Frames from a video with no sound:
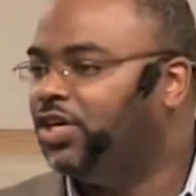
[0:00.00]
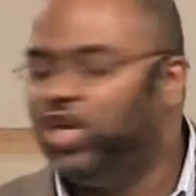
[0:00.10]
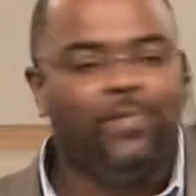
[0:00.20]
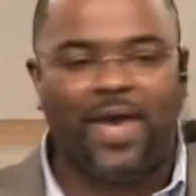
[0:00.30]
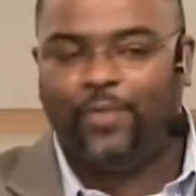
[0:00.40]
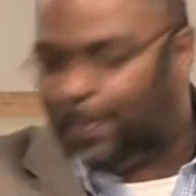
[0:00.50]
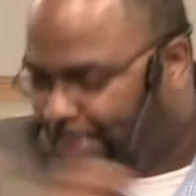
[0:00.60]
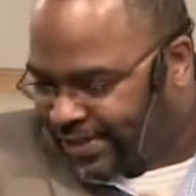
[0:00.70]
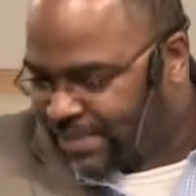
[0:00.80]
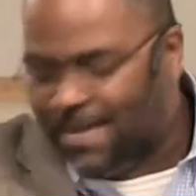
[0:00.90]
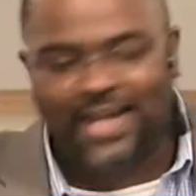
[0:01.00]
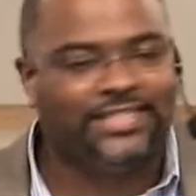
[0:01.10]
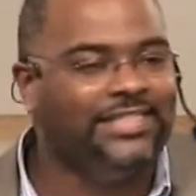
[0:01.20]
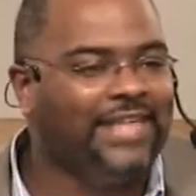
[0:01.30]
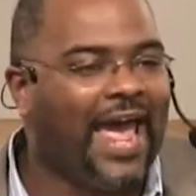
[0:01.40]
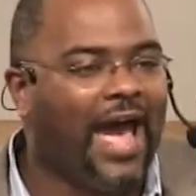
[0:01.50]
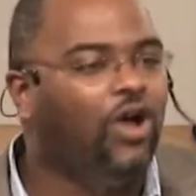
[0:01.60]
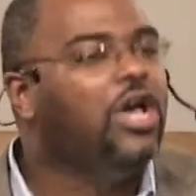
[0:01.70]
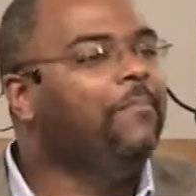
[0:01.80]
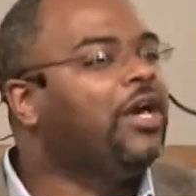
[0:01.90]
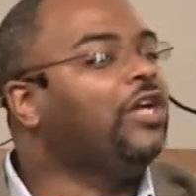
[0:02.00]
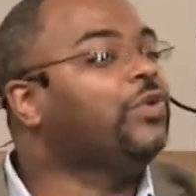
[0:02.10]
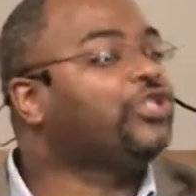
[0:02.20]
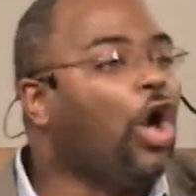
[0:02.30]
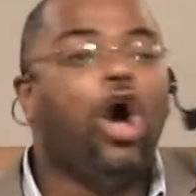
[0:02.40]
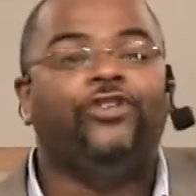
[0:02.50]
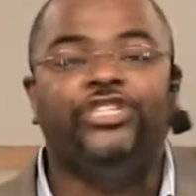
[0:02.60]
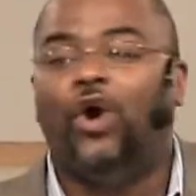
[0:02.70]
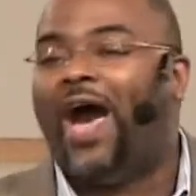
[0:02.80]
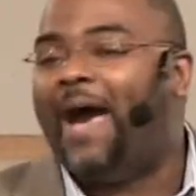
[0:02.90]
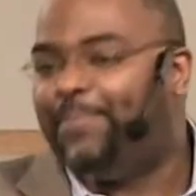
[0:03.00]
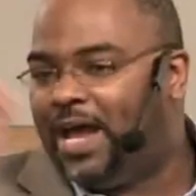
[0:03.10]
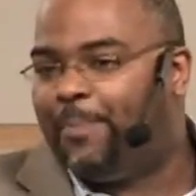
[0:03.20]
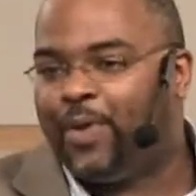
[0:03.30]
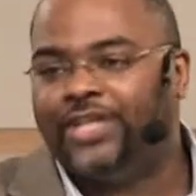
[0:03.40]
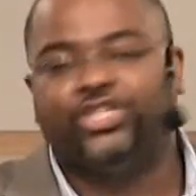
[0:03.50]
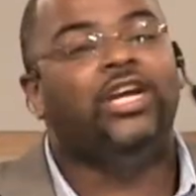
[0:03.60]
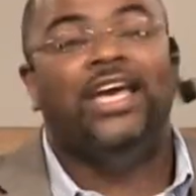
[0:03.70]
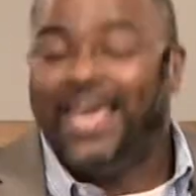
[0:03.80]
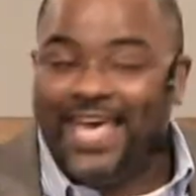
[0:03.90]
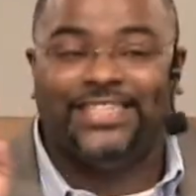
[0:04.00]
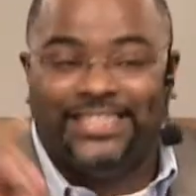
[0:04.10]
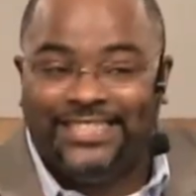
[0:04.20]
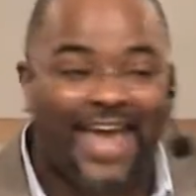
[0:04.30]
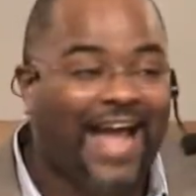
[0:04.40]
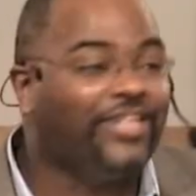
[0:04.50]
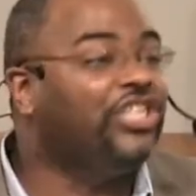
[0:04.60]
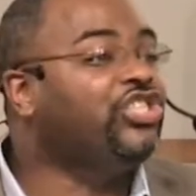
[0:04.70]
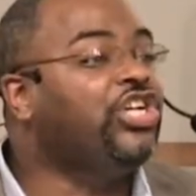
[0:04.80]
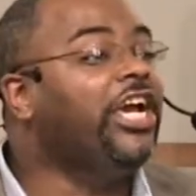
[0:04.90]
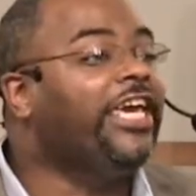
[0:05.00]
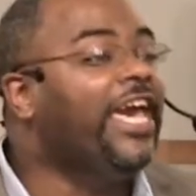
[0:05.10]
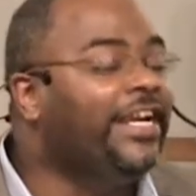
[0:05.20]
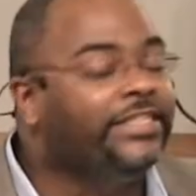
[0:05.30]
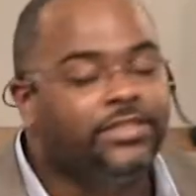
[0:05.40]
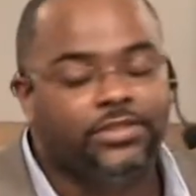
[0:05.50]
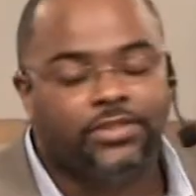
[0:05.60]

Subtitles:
You can be able to put the medicine down because what's causing your high blood pressure is not the chicken